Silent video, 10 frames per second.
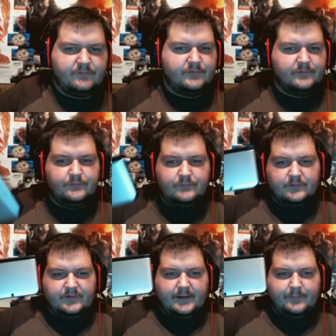for
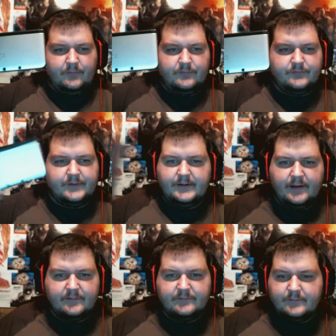example,
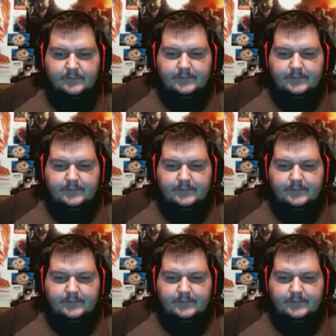3DS.